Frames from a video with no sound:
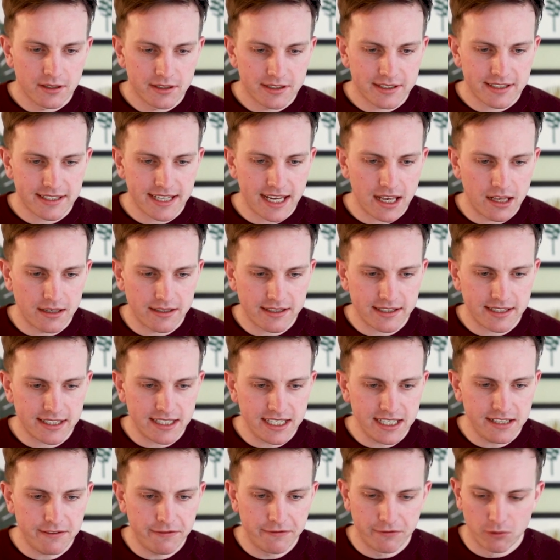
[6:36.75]
cell
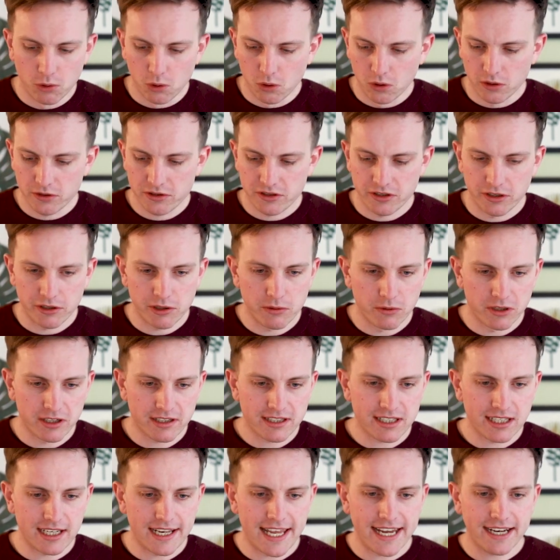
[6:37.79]
C4. So you want
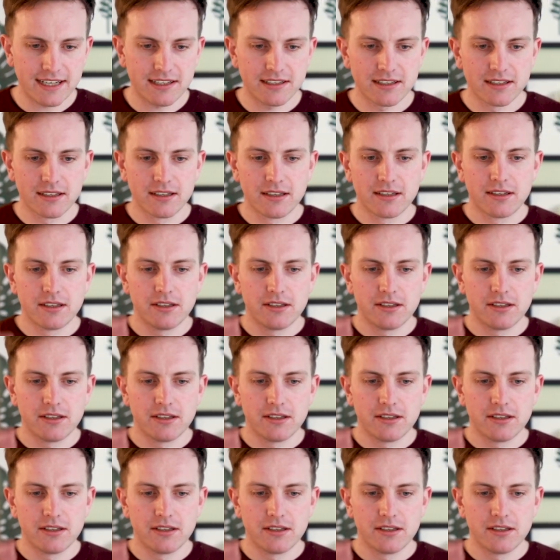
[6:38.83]
to select,